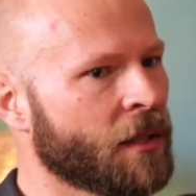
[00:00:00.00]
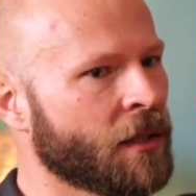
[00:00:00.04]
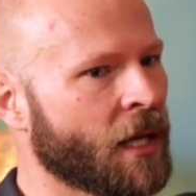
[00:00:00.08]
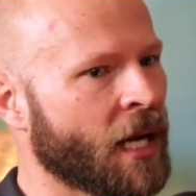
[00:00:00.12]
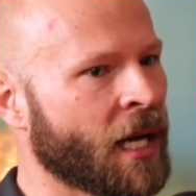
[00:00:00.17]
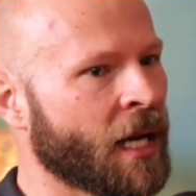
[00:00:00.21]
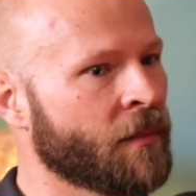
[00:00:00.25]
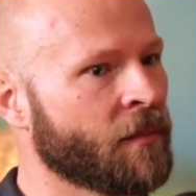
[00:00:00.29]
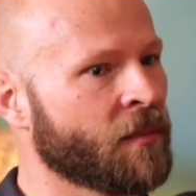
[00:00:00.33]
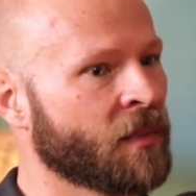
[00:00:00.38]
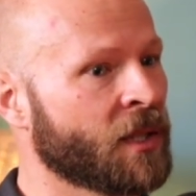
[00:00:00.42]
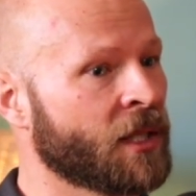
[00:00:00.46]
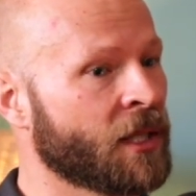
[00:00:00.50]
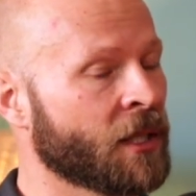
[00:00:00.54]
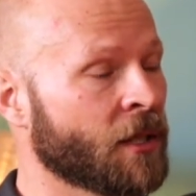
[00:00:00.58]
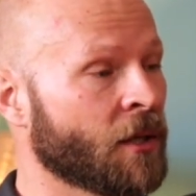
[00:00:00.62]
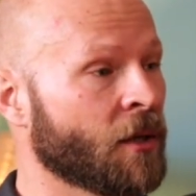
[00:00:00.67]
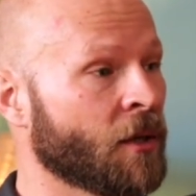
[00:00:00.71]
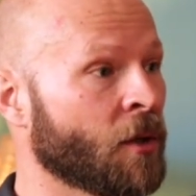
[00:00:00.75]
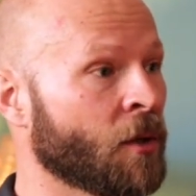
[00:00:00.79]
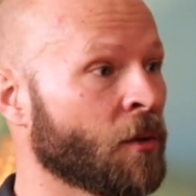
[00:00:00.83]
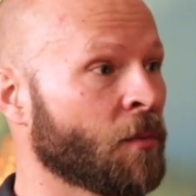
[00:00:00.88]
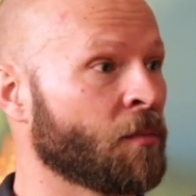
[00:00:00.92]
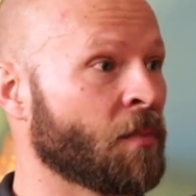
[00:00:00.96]
I'm going
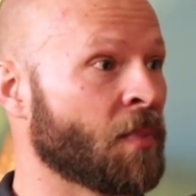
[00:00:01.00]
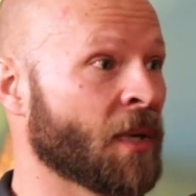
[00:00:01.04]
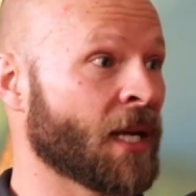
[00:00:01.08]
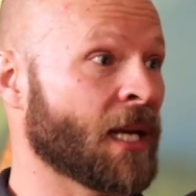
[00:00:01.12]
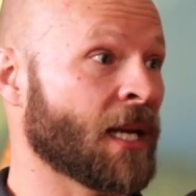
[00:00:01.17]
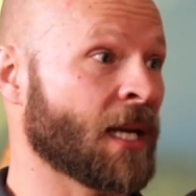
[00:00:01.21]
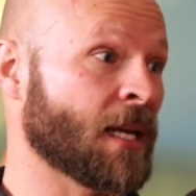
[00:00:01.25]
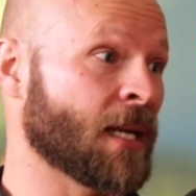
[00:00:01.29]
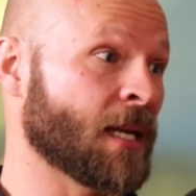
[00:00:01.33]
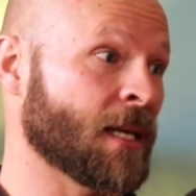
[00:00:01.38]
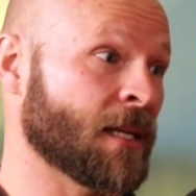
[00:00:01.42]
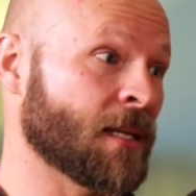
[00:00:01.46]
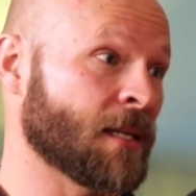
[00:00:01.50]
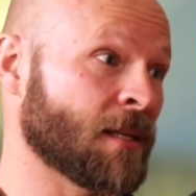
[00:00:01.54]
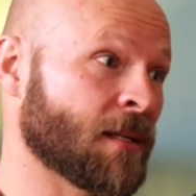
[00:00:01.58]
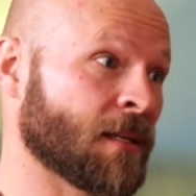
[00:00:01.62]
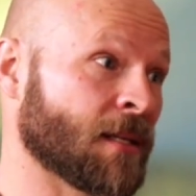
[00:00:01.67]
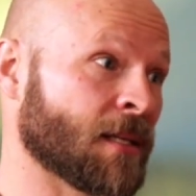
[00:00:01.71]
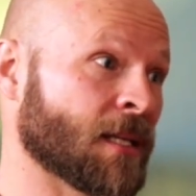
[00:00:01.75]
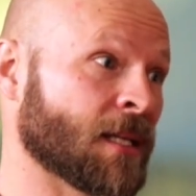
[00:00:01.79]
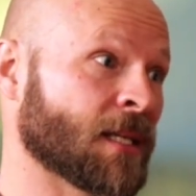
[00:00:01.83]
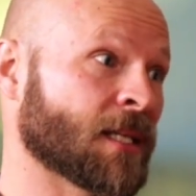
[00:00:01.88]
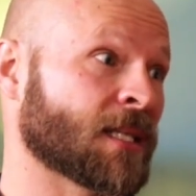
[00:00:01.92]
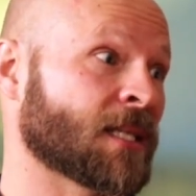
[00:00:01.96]
to obey
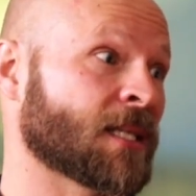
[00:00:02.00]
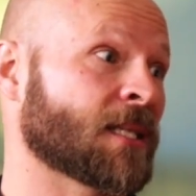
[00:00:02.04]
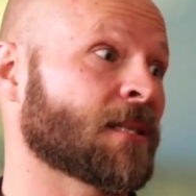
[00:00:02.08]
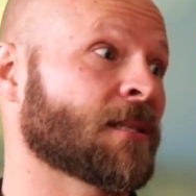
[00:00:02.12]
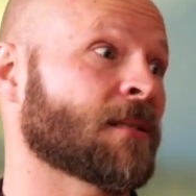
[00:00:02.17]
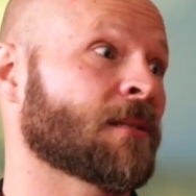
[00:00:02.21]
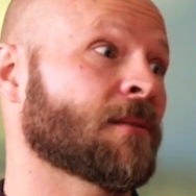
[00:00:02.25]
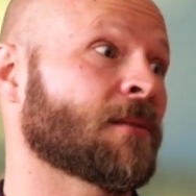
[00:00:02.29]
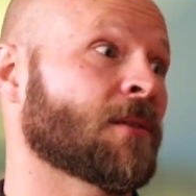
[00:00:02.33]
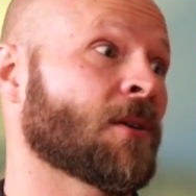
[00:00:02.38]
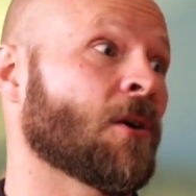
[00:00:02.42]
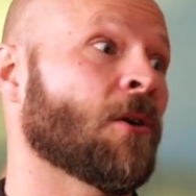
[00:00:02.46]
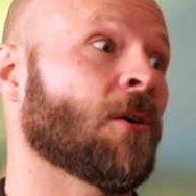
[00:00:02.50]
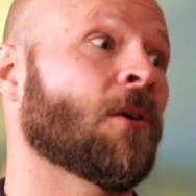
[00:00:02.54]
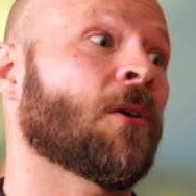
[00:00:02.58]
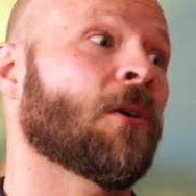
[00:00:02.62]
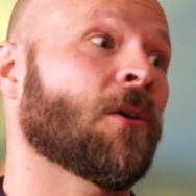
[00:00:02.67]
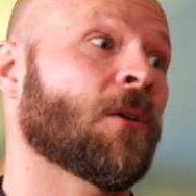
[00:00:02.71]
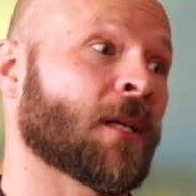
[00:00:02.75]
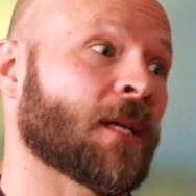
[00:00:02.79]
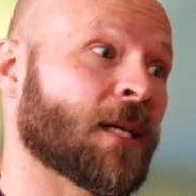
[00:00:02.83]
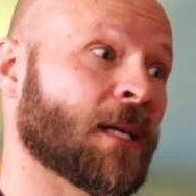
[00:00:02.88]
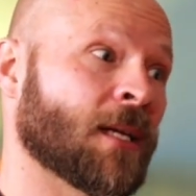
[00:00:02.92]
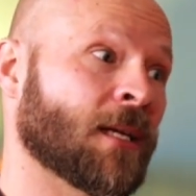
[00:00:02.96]
this
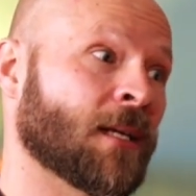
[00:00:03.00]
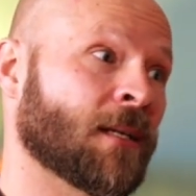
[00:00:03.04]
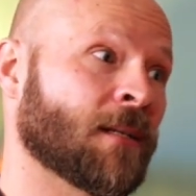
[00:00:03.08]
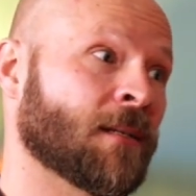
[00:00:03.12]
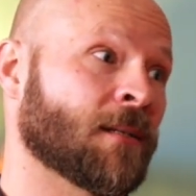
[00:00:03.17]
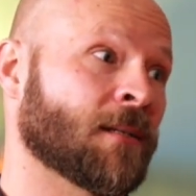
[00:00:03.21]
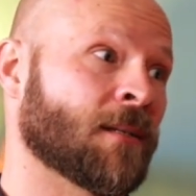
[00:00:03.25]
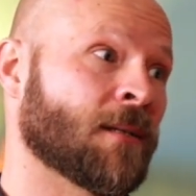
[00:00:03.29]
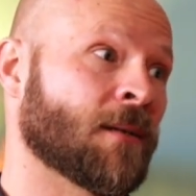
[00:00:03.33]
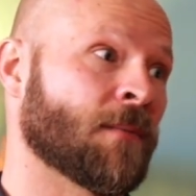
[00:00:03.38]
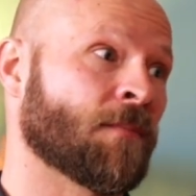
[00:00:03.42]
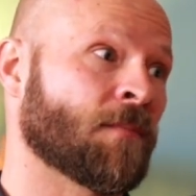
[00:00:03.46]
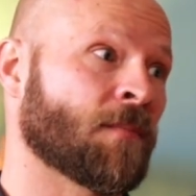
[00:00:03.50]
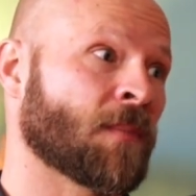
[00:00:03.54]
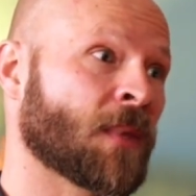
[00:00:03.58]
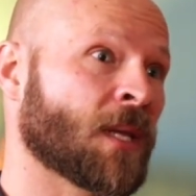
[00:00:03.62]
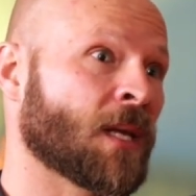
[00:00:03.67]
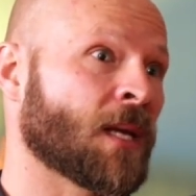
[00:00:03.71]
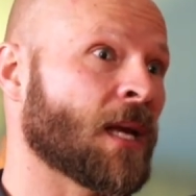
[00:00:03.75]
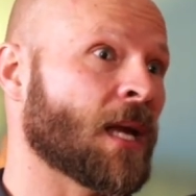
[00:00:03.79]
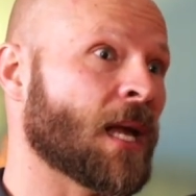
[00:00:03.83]
calling. Yeah.